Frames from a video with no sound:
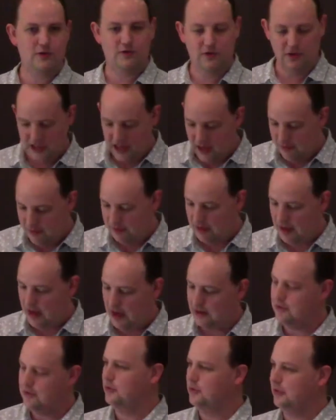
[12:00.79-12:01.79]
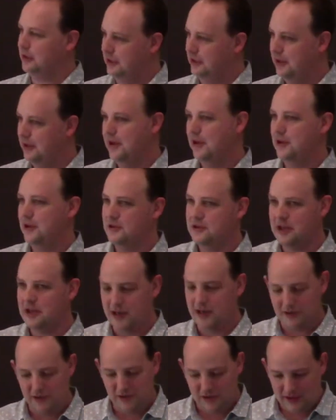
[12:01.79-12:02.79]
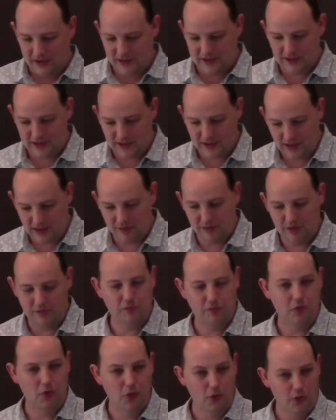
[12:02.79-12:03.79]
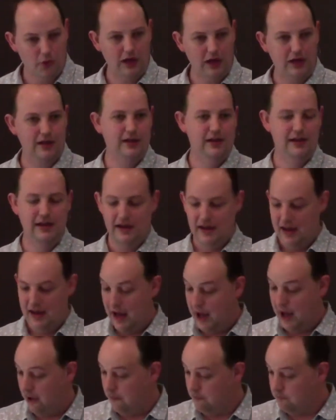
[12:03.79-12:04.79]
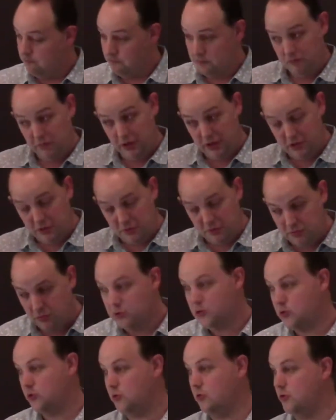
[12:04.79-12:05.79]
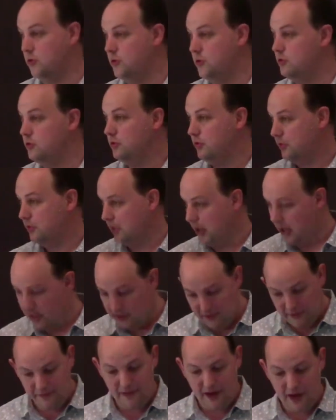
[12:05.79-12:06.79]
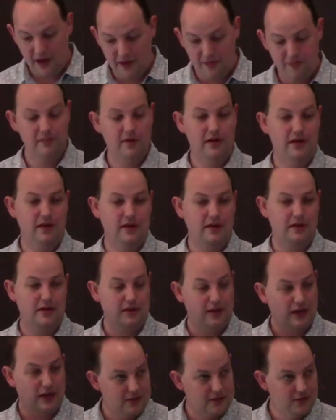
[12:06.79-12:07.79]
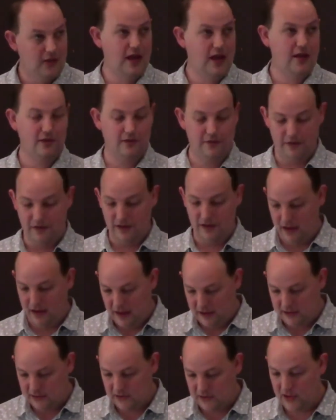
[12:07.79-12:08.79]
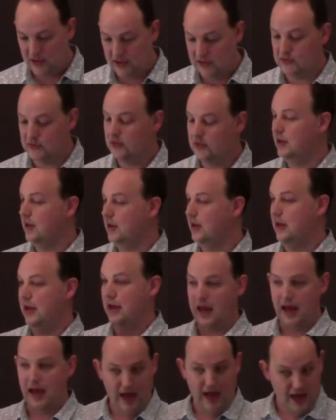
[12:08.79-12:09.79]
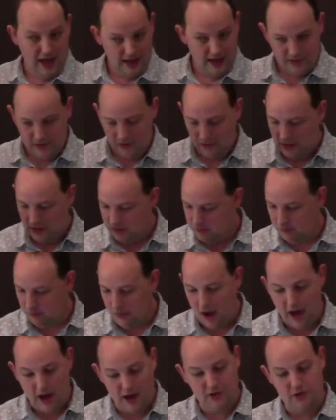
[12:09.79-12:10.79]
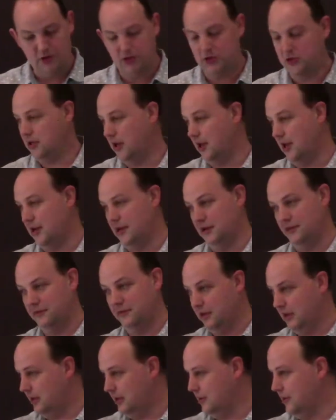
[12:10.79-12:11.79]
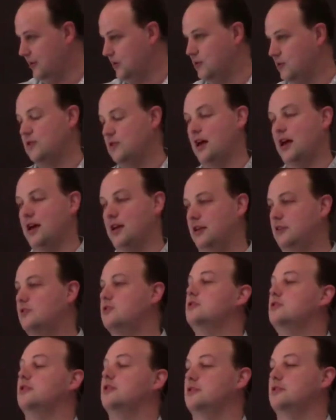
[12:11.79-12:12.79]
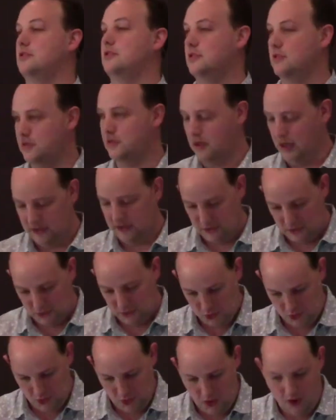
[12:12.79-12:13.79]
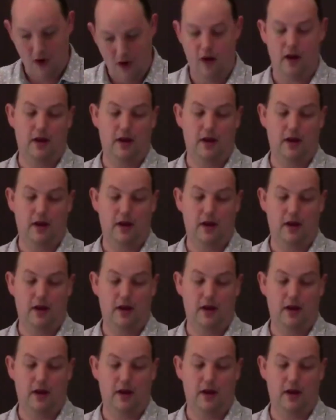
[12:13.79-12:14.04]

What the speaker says: the tabernacle, and starting to think this is getting a bit boring. But you push through, end of Feb, you get to the end of Exodus, and you hit March and Leviticus, and it's dry.